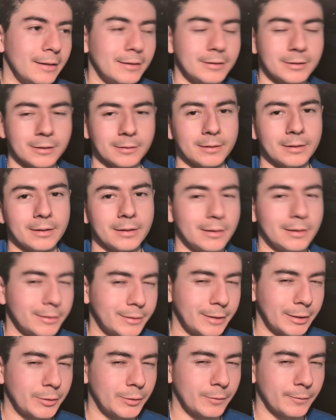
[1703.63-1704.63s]
So
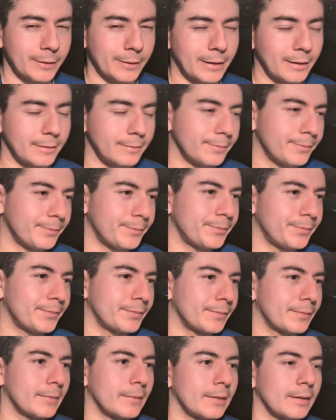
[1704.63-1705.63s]
stay tuned for that.
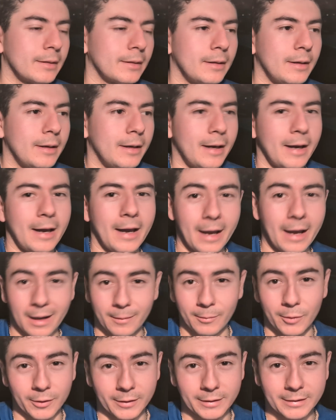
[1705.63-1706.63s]

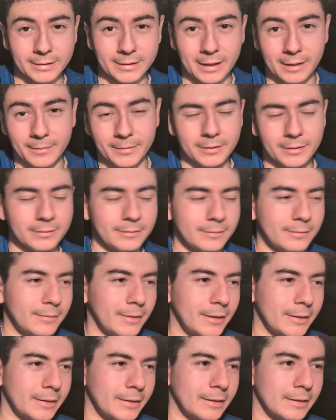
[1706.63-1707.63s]
At Marcus and Abby,
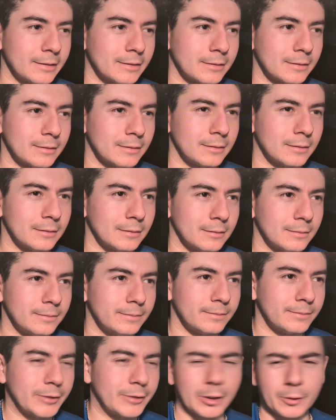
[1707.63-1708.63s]
I think that's our
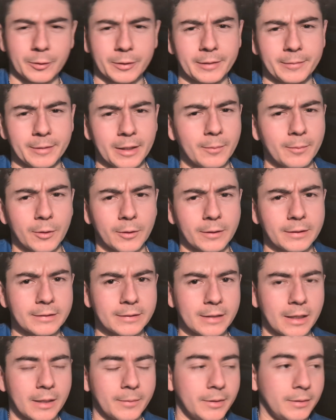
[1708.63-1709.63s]
channel name. Yeah,
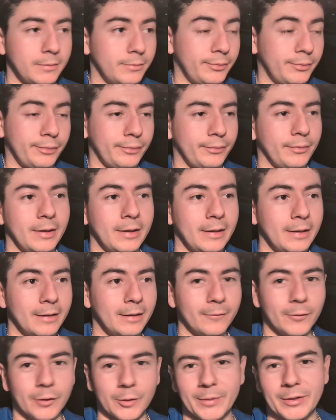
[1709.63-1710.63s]
Marcus and Abby.
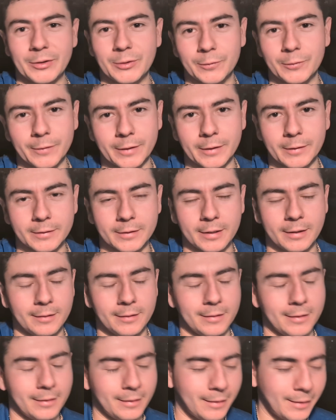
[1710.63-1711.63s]
I've only made 2 videos
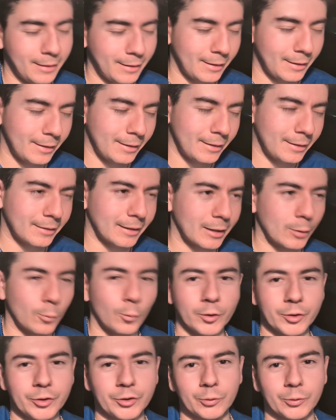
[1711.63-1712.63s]
there, like
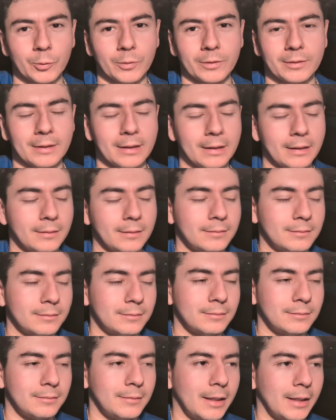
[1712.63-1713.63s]
one short. I
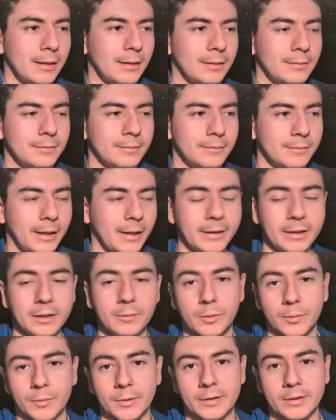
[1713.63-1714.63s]
need to
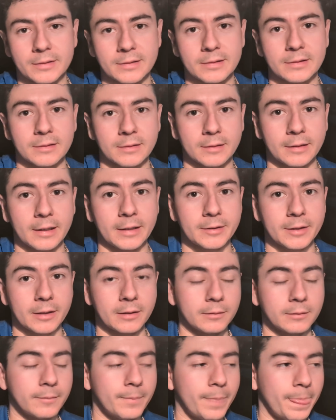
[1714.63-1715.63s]
be more consistent on that
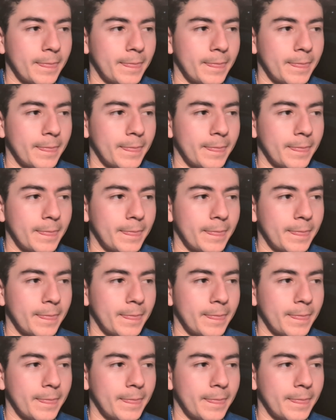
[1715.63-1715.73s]
channel.